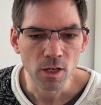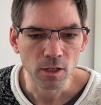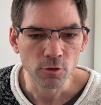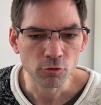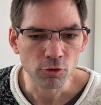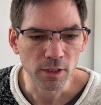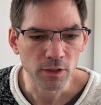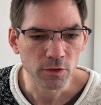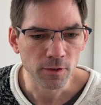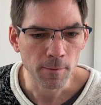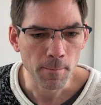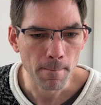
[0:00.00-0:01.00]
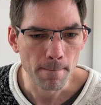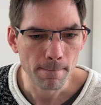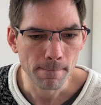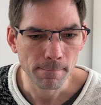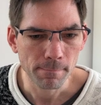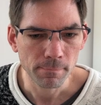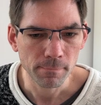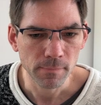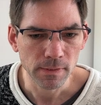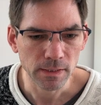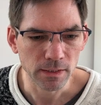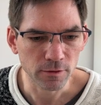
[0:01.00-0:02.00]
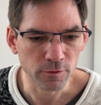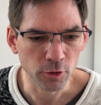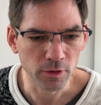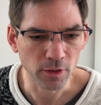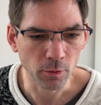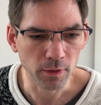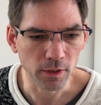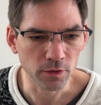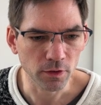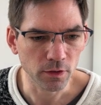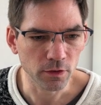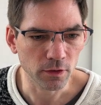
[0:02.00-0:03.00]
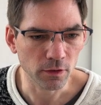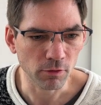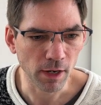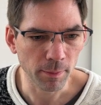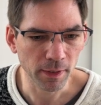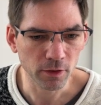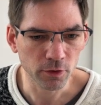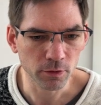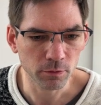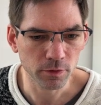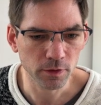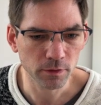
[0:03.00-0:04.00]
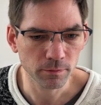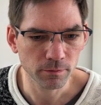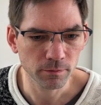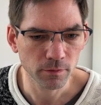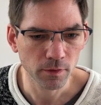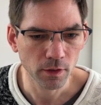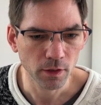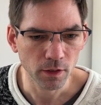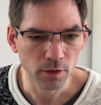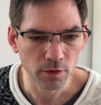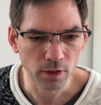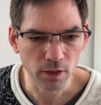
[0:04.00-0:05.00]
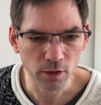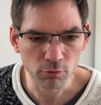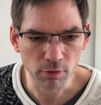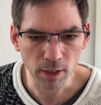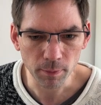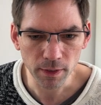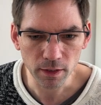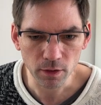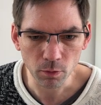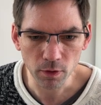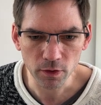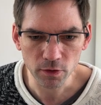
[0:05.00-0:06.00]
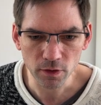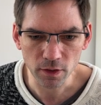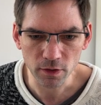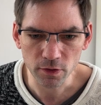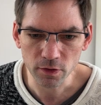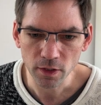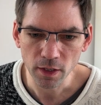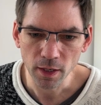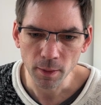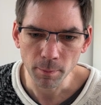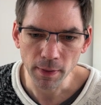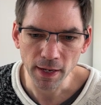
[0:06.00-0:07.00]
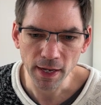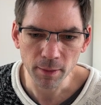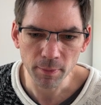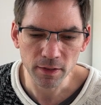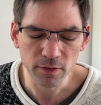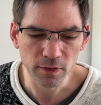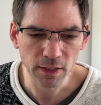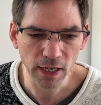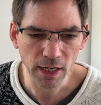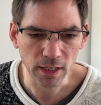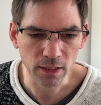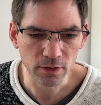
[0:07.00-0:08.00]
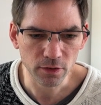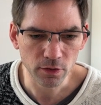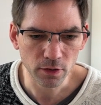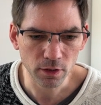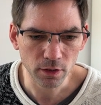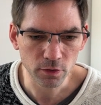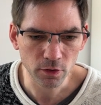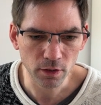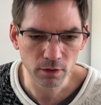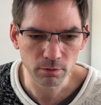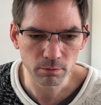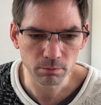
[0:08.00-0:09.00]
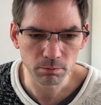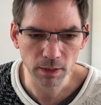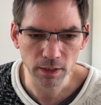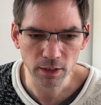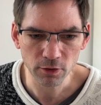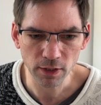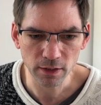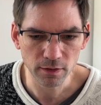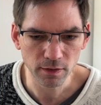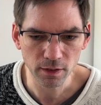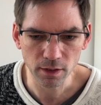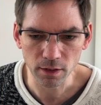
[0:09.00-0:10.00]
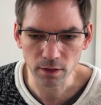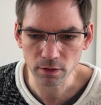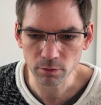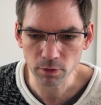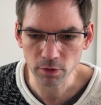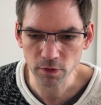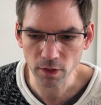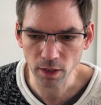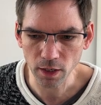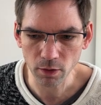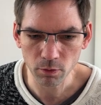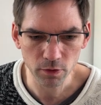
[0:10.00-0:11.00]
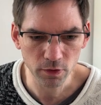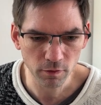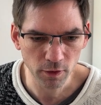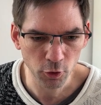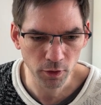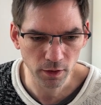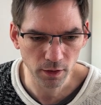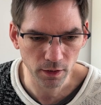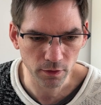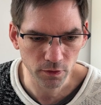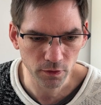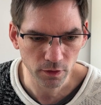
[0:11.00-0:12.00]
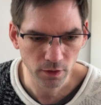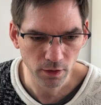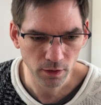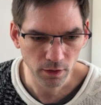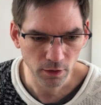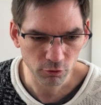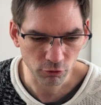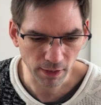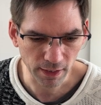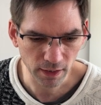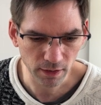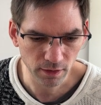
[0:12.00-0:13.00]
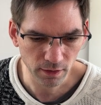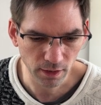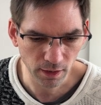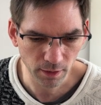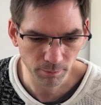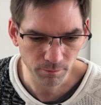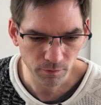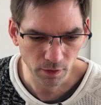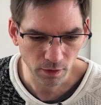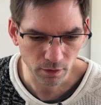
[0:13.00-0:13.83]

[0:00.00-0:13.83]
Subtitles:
Interesting. I have no idea what this is. An Arabic or something? Is that an Arabic? What is this? Bahamut Gate. It's got met the criteria we set out. Let's have a look at this. Dragon game.